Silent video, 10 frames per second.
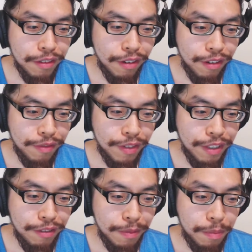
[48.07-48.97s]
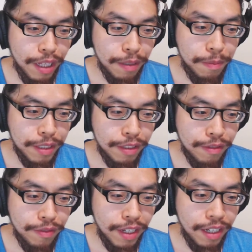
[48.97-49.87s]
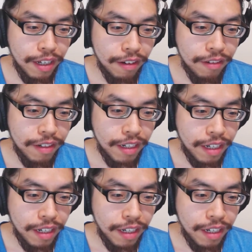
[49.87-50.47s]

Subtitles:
Earth into a blockbuster video.